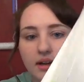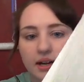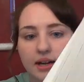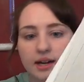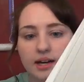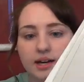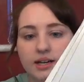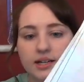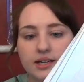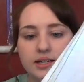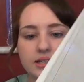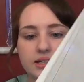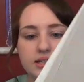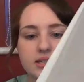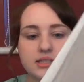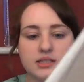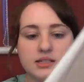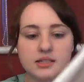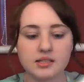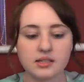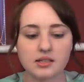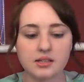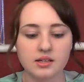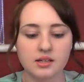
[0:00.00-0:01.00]
And
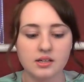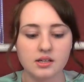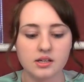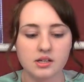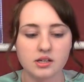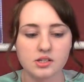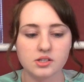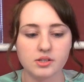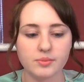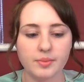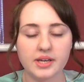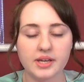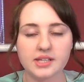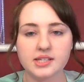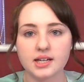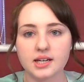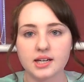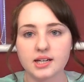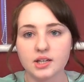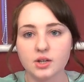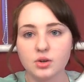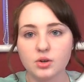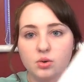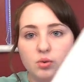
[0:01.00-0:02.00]
so
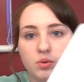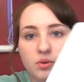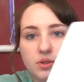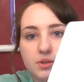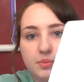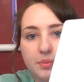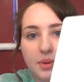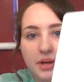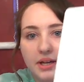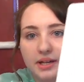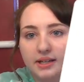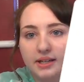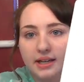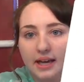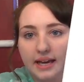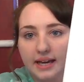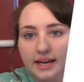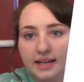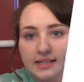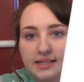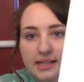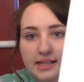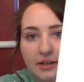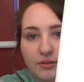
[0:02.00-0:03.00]
basically you always put
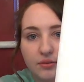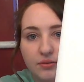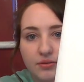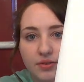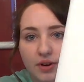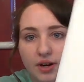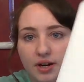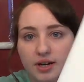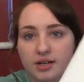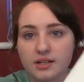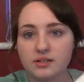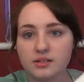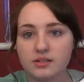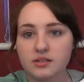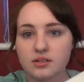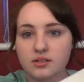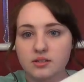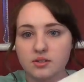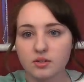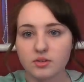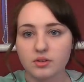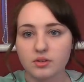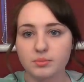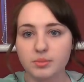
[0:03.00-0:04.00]
A down first
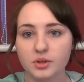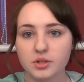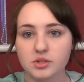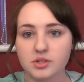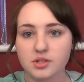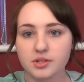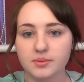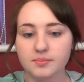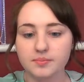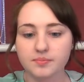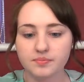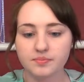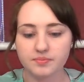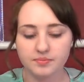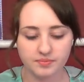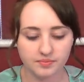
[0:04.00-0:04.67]
on the bottom,